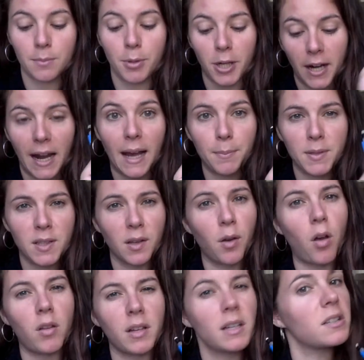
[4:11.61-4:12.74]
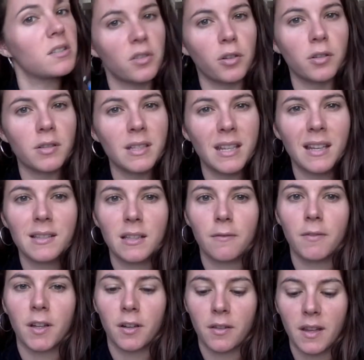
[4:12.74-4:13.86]
perhaps and calling it certainty as if
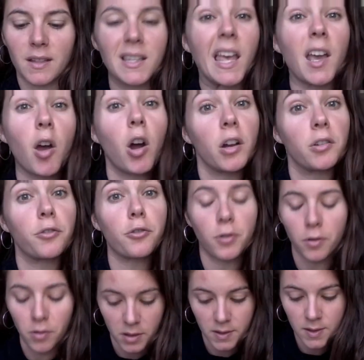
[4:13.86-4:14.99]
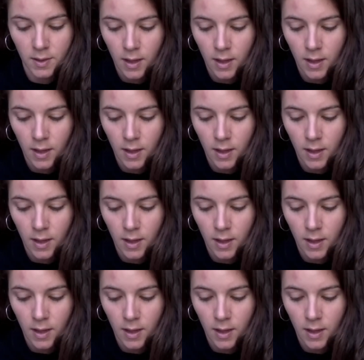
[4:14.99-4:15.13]
they're these like hard truths.